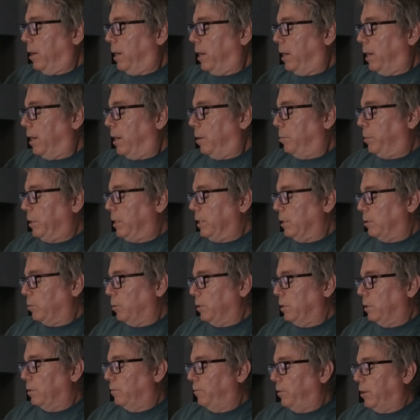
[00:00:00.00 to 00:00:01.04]
uh, but this
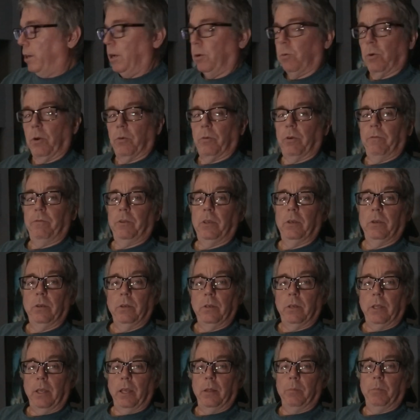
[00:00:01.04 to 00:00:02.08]
one's very well
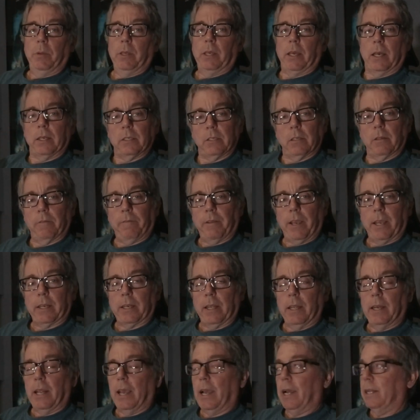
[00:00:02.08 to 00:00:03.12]
reviewed, and because of the fact
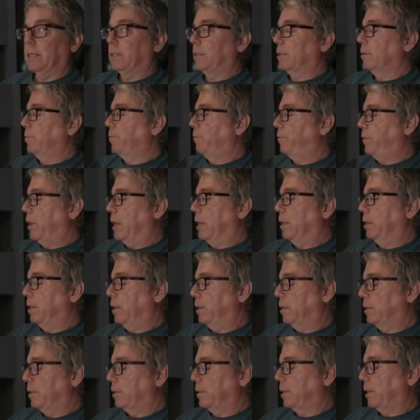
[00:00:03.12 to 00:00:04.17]
I'd had some
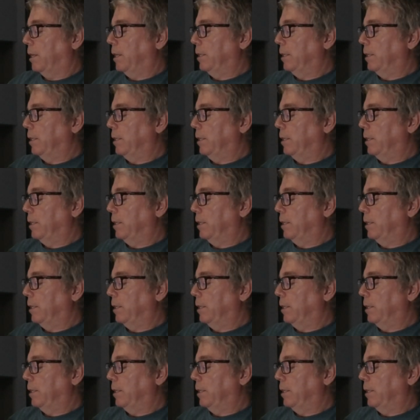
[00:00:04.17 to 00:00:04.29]
failures,